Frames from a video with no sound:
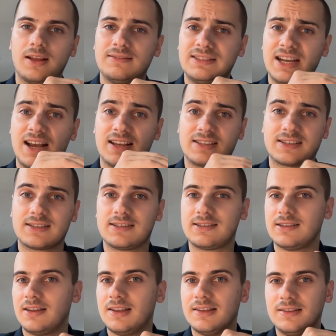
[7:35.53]
tasks,
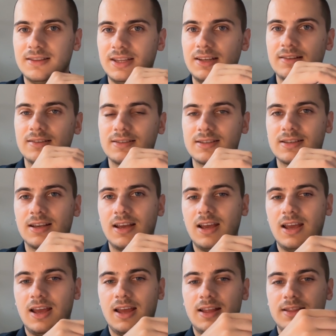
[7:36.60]
deals.
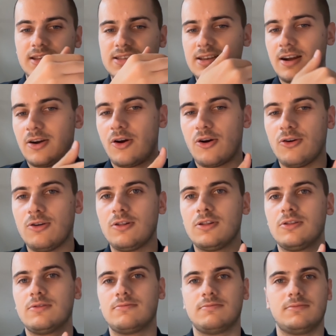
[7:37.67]
These are
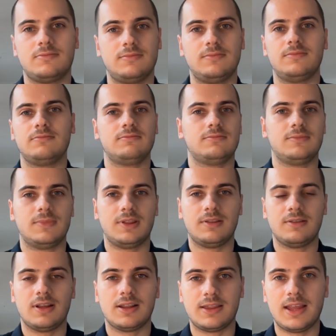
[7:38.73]
all
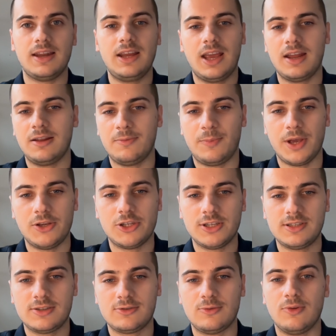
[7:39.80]
dedicated
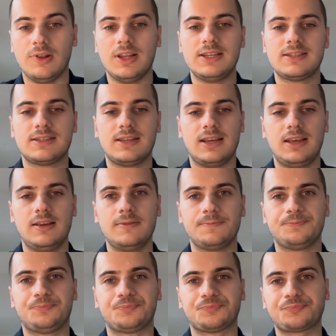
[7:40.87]
pages to listing
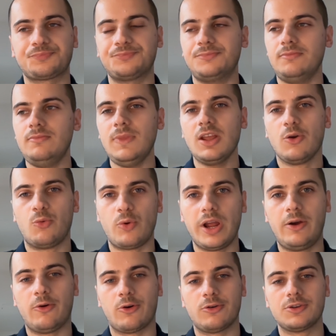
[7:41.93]

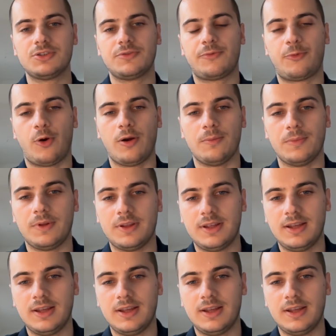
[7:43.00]
records from